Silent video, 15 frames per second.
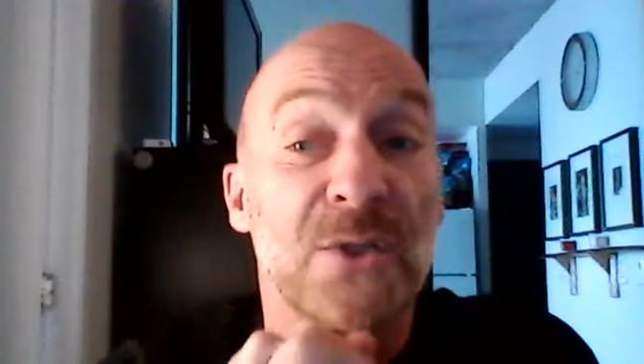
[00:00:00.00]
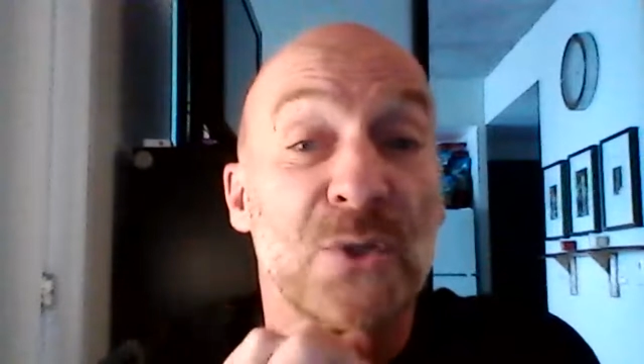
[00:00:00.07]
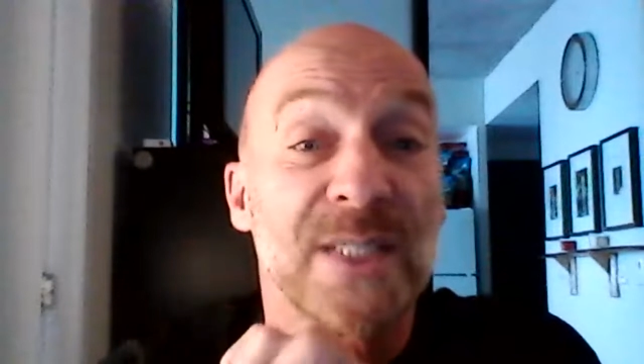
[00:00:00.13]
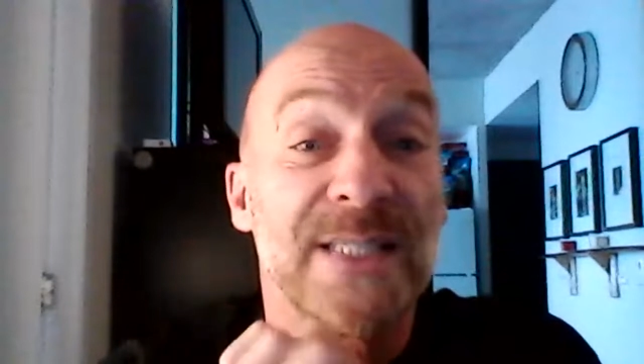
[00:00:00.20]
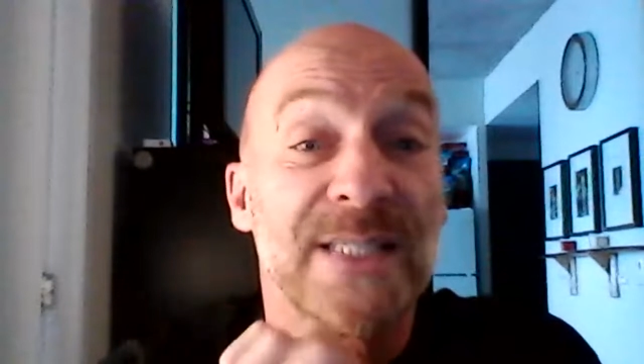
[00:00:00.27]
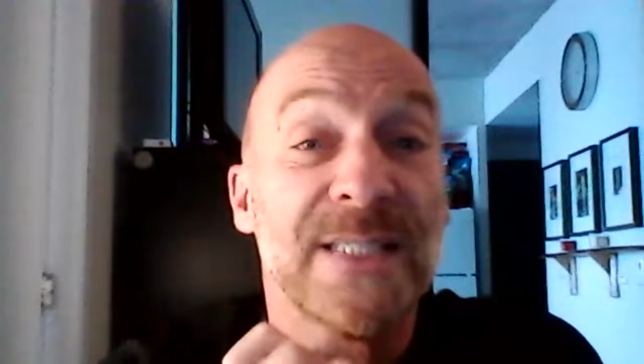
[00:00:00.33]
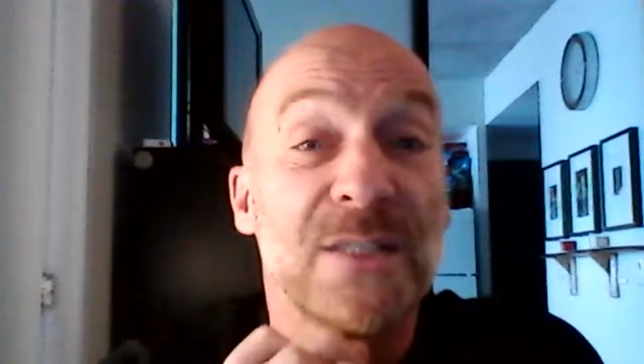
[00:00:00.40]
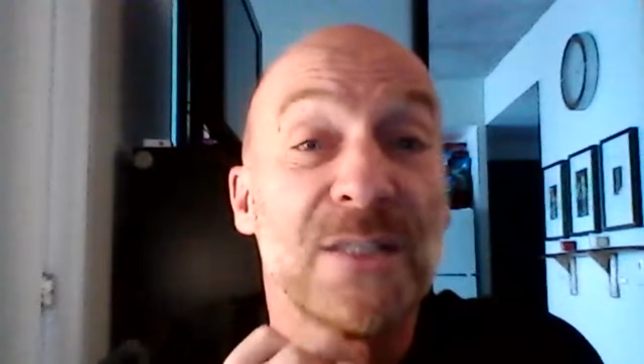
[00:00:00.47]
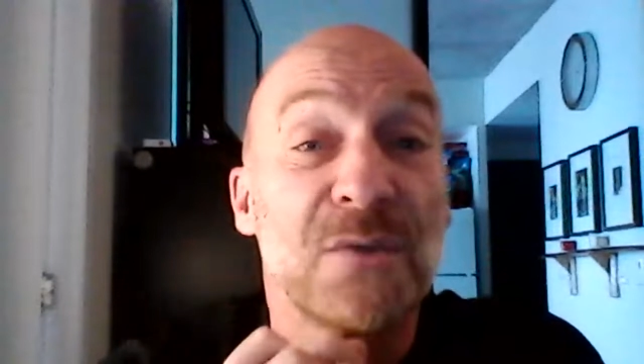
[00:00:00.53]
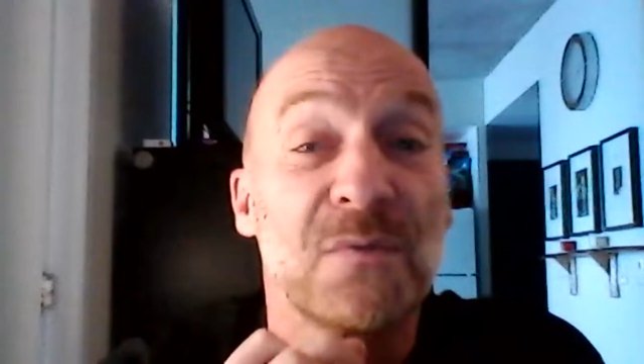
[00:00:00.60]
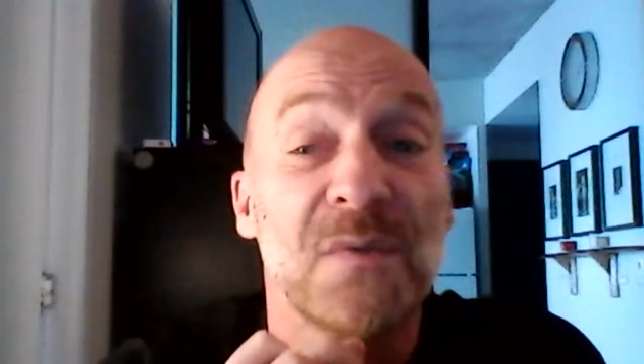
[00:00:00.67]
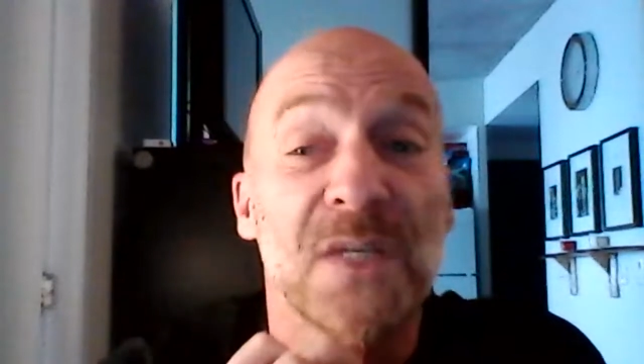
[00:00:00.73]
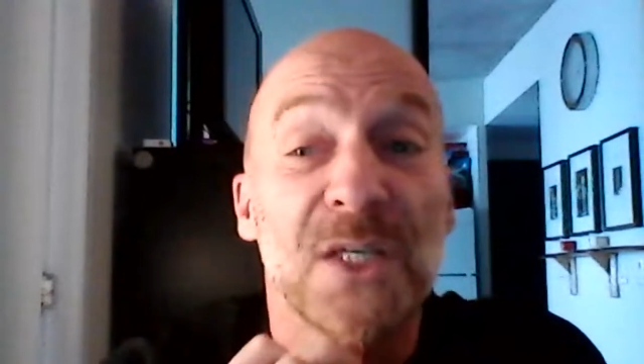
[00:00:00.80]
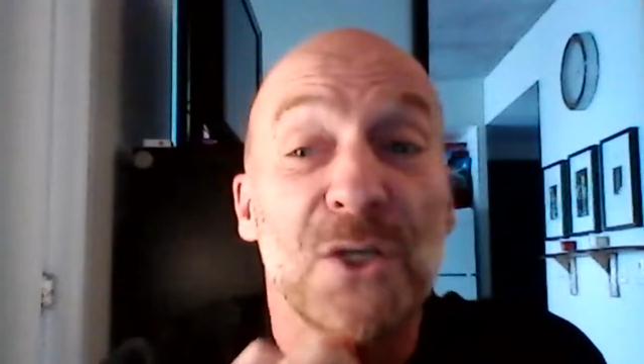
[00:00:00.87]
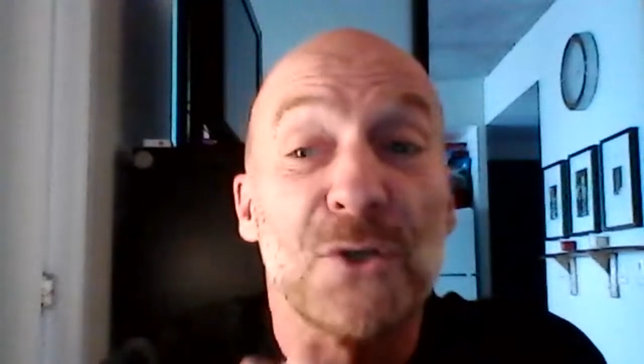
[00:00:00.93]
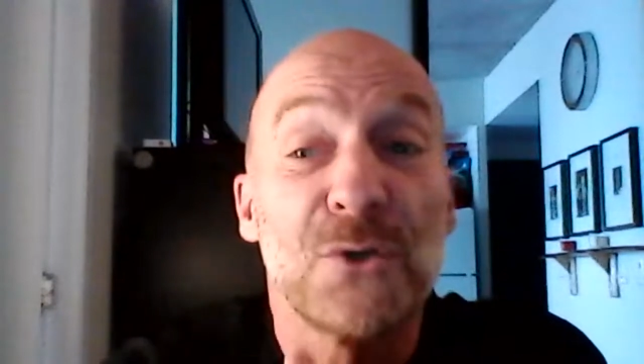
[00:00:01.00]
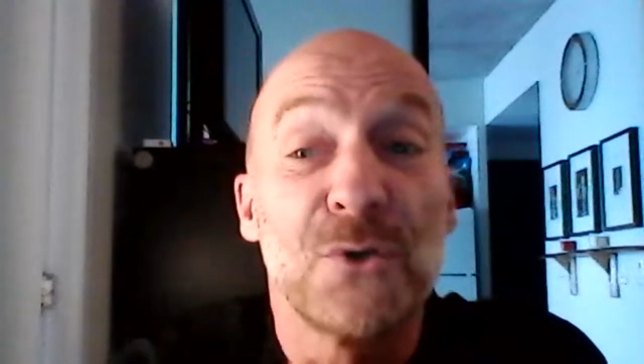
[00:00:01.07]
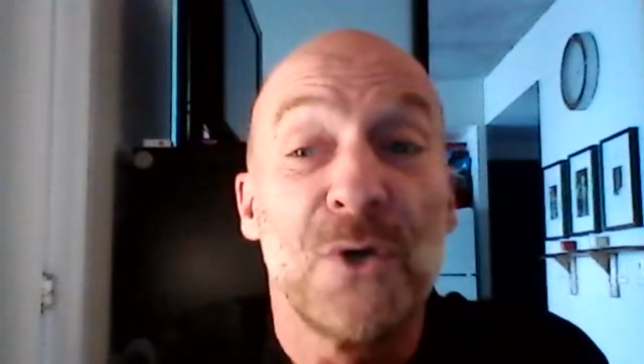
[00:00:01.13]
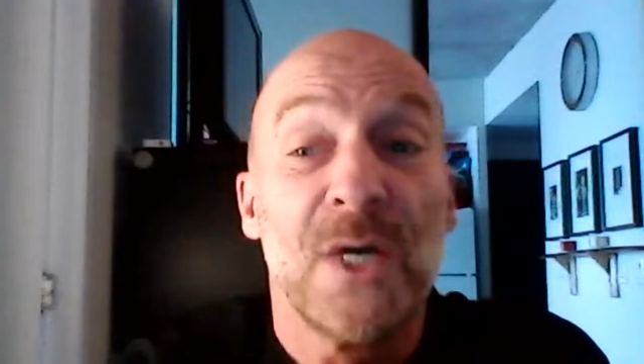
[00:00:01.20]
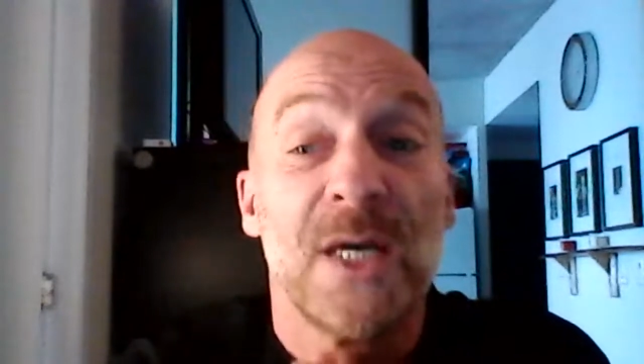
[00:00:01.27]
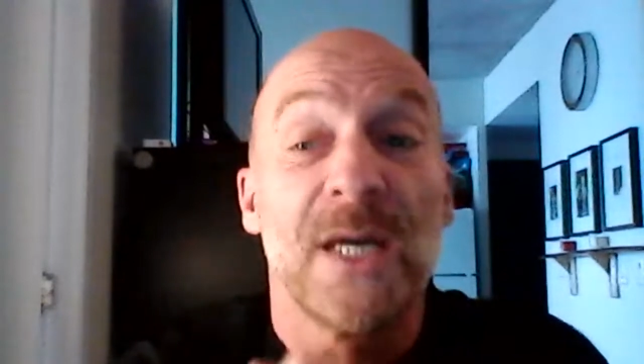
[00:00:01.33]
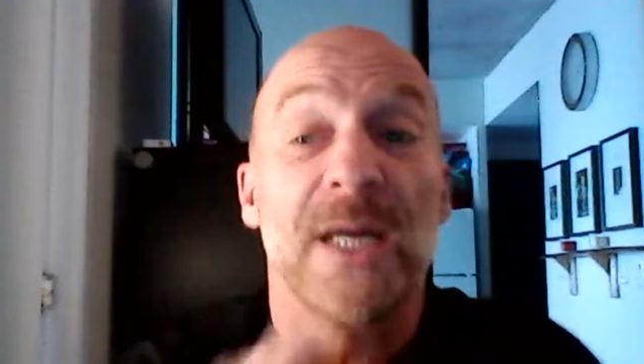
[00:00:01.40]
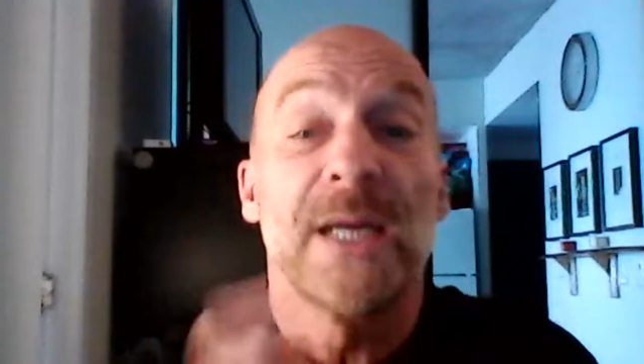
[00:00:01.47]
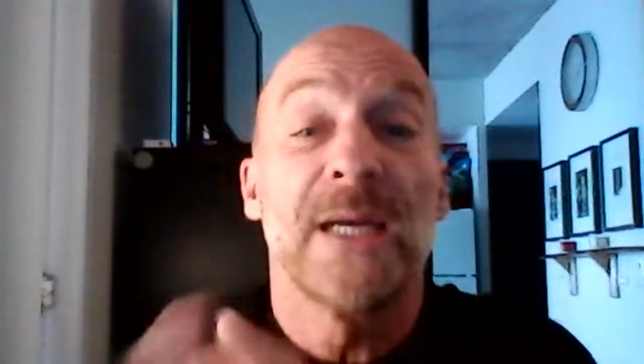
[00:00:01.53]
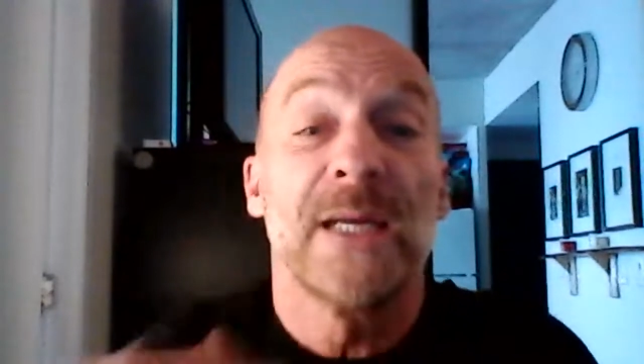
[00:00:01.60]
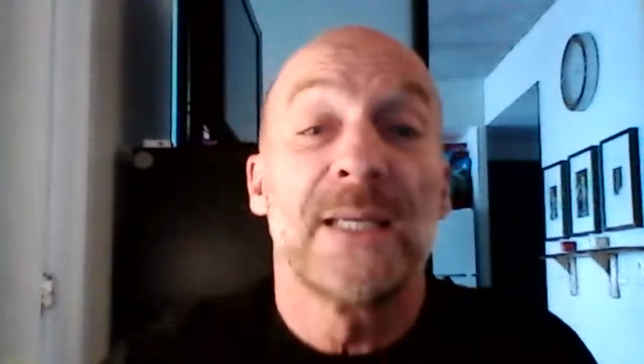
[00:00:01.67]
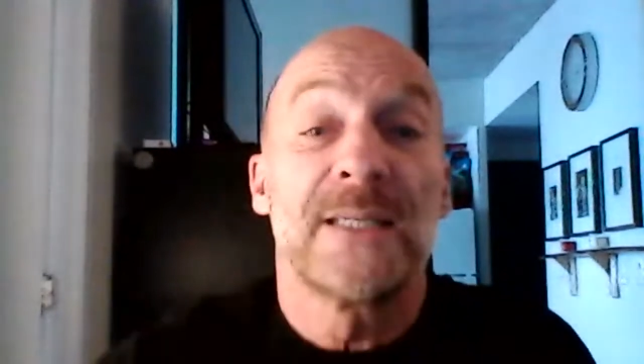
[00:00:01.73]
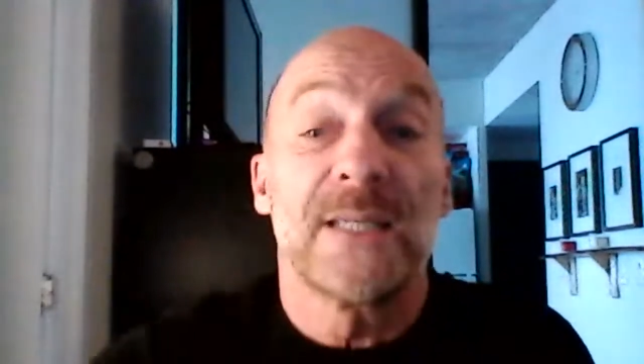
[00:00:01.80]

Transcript: I can actually see the video.